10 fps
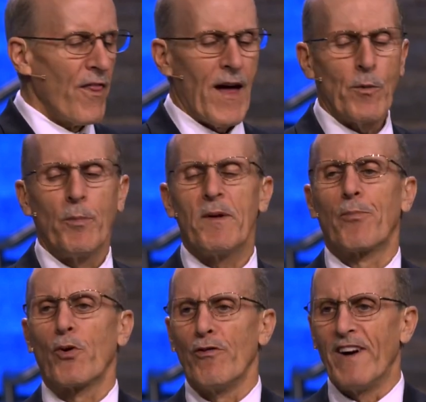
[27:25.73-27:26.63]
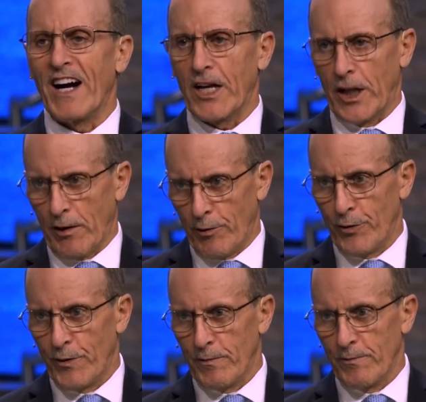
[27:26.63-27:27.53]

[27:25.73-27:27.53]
that will be provocative.